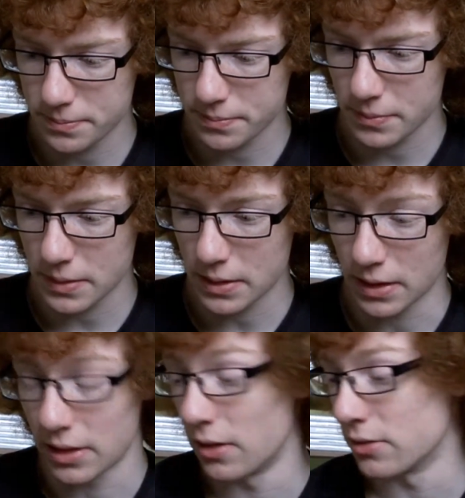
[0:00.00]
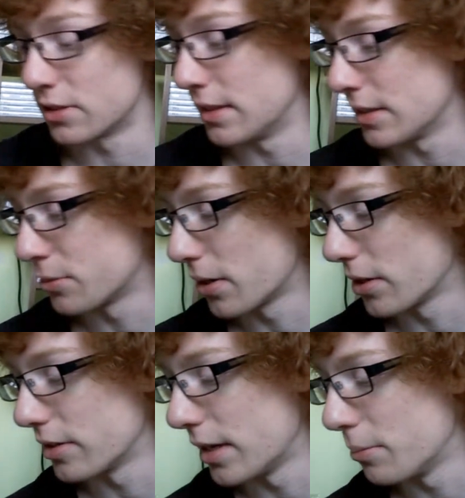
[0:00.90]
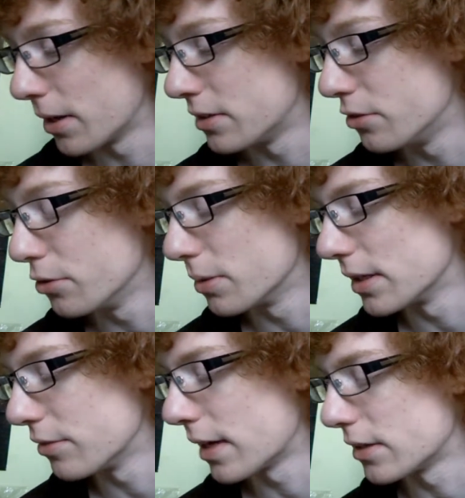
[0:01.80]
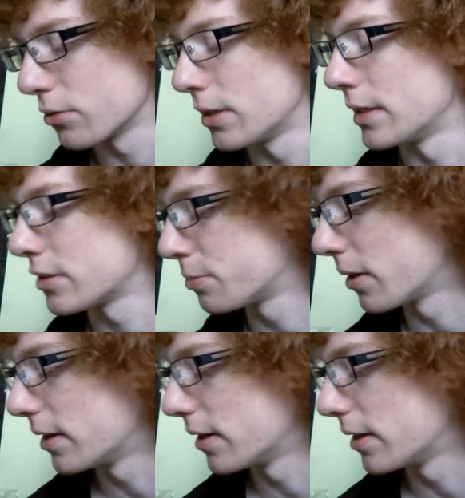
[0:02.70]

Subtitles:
I can't see an expiry date, but I do believe it has already expired, which